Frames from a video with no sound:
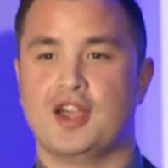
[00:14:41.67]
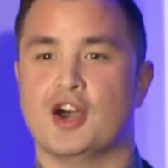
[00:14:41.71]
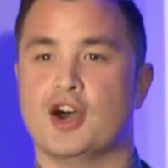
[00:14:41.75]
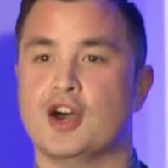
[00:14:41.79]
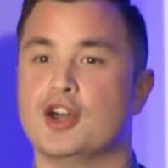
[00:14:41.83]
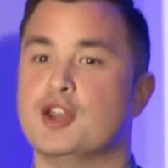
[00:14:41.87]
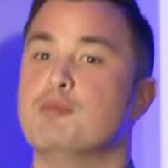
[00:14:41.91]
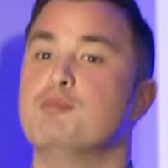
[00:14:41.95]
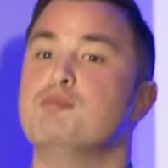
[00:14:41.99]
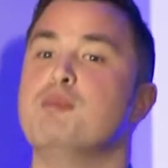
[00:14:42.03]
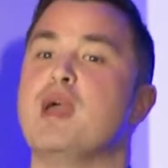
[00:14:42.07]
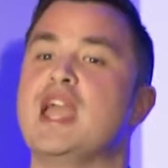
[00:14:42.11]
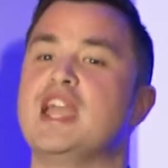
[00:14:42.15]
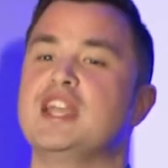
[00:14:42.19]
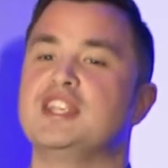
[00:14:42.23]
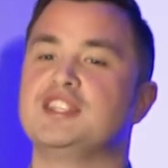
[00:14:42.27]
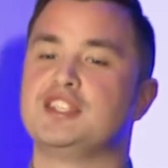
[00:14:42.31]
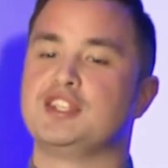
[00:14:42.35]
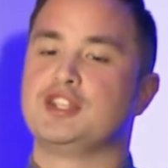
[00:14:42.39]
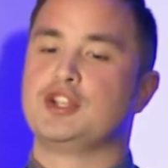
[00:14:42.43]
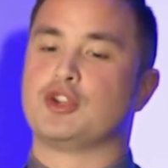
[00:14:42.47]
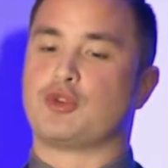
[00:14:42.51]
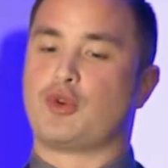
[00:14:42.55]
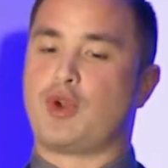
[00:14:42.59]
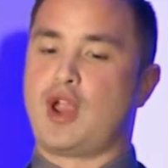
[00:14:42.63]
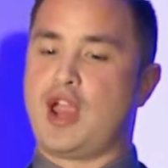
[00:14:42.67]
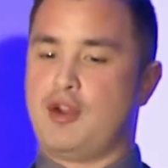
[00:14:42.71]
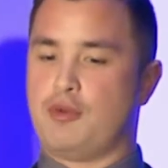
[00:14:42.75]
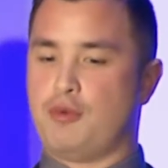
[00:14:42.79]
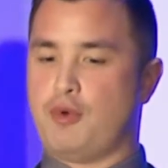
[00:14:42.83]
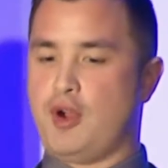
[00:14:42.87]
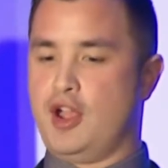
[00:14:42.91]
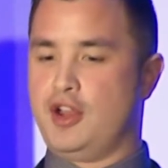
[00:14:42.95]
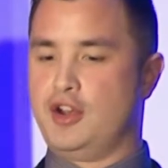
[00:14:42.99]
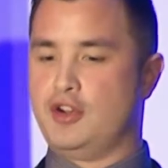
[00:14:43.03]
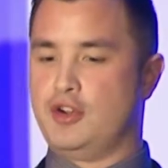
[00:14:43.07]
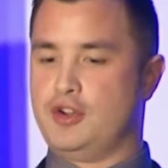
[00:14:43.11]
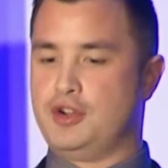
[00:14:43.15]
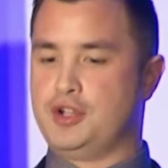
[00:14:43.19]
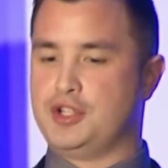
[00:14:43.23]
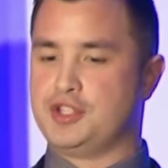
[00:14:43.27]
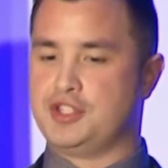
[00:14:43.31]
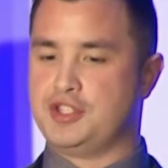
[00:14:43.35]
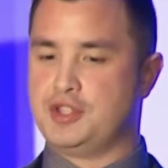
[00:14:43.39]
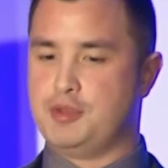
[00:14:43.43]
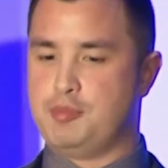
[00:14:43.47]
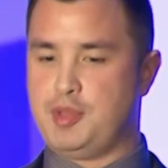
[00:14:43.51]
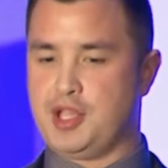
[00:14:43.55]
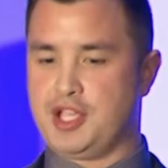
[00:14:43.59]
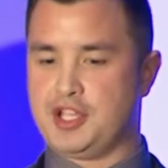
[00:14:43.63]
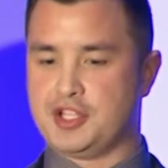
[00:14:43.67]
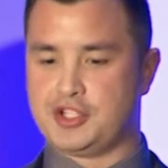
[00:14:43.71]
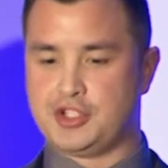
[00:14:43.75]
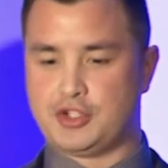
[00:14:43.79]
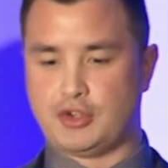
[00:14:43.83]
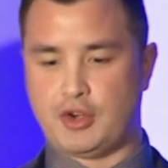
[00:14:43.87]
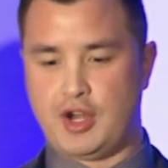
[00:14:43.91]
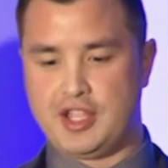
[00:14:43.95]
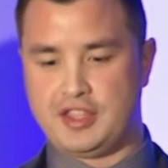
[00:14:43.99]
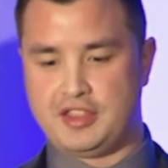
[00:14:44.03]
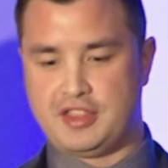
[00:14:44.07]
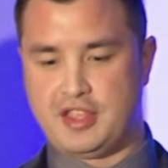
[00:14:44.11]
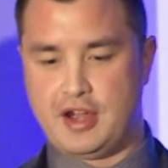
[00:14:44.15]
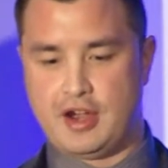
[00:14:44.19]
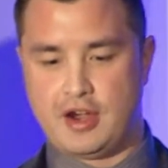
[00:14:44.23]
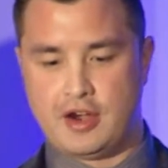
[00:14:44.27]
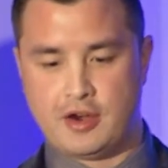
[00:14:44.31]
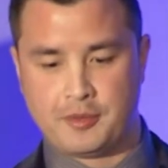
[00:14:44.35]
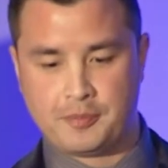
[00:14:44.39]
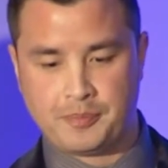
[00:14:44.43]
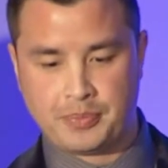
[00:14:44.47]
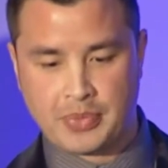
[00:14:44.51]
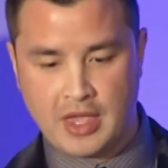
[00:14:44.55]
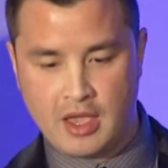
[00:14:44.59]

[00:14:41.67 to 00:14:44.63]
An amazing grant writer is the biggest trait there.